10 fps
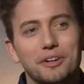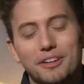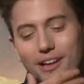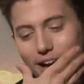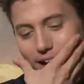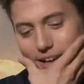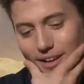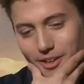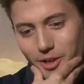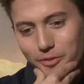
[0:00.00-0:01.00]
But now, I,
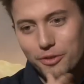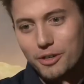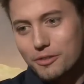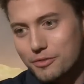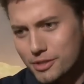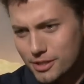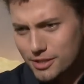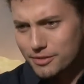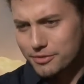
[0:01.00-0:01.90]
you know, for, for,